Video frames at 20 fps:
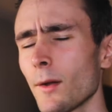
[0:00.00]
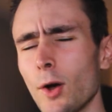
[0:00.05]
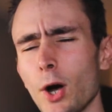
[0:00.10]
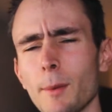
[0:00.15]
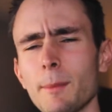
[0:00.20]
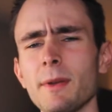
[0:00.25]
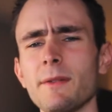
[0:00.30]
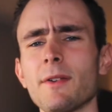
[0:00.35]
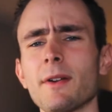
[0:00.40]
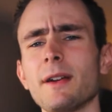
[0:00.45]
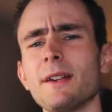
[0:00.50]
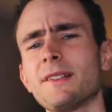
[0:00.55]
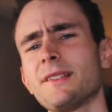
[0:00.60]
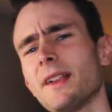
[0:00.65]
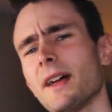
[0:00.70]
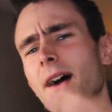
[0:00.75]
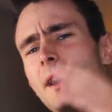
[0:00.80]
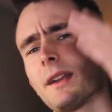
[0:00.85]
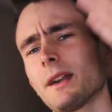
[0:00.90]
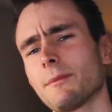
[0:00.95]
I'll be very
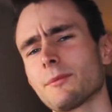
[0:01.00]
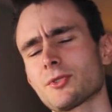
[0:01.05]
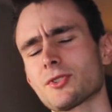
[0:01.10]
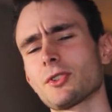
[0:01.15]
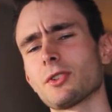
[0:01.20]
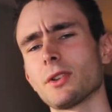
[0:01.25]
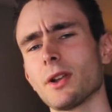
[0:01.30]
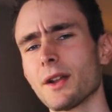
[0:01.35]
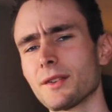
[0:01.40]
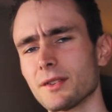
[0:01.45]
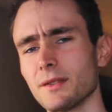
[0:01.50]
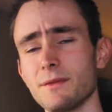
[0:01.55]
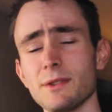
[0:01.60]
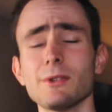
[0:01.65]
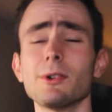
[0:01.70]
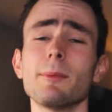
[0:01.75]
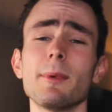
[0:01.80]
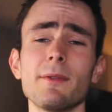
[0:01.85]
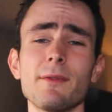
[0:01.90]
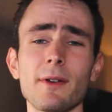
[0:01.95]
sad. I'm sure lots of
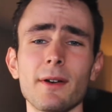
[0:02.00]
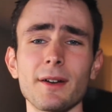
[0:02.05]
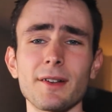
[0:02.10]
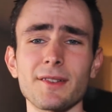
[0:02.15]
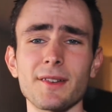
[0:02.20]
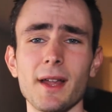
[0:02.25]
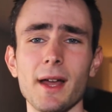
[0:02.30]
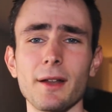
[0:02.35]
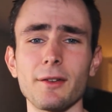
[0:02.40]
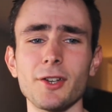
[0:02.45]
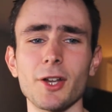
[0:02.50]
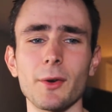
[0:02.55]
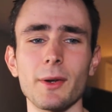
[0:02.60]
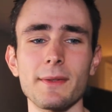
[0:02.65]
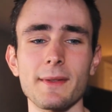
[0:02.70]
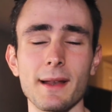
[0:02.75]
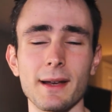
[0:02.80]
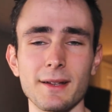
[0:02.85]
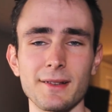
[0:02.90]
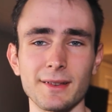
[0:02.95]
you will be very sad
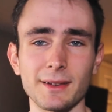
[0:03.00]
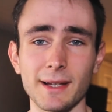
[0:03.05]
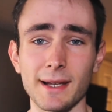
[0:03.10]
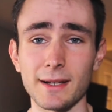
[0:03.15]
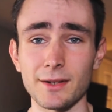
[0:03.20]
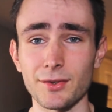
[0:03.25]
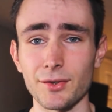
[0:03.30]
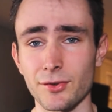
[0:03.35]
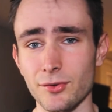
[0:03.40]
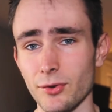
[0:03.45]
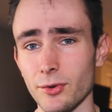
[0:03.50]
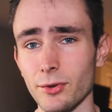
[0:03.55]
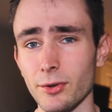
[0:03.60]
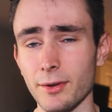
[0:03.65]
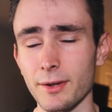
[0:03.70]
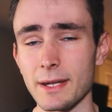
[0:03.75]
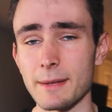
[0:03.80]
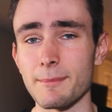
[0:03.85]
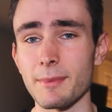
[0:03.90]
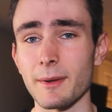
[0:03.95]
knowing that it's Lance Stroll
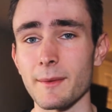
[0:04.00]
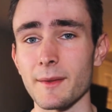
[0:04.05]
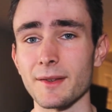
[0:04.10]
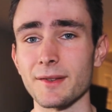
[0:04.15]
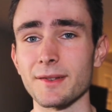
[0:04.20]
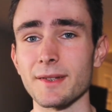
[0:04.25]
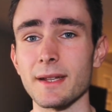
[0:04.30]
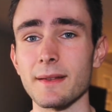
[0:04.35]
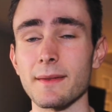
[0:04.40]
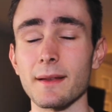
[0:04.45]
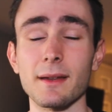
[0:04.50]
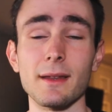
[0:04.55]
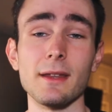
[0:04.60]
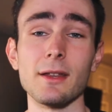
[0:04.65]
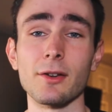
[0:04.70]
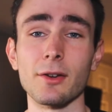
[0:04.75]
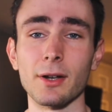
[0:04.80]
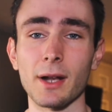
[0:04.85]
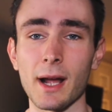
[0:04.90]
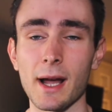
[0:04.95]
keeping the seat that he could